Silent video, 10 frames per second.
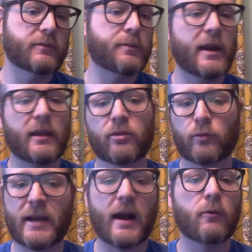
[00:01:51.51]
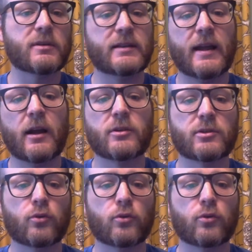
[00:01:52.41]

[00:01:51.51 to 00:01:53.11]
of spending 3 hours a day on